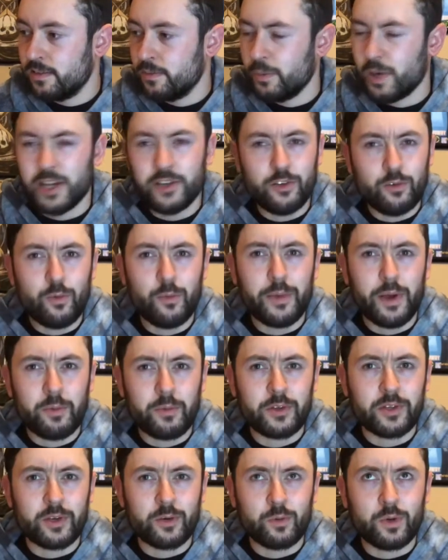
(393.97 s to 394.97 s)
I do
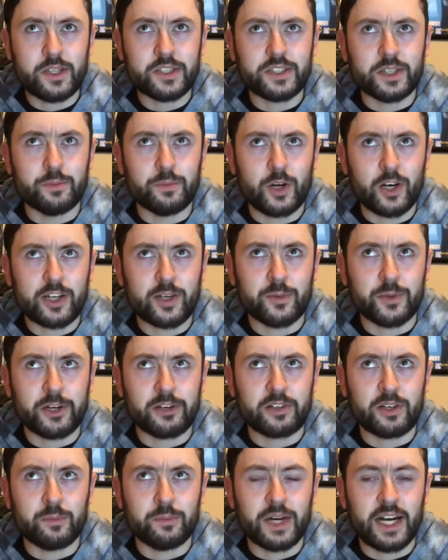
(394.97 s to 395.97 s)
remember there was a
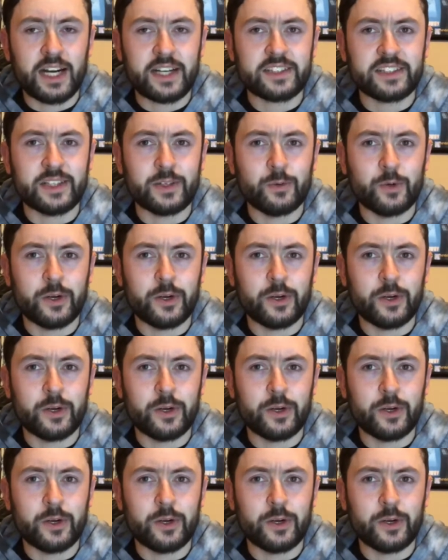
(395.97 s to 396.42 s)
Markiplier unboxing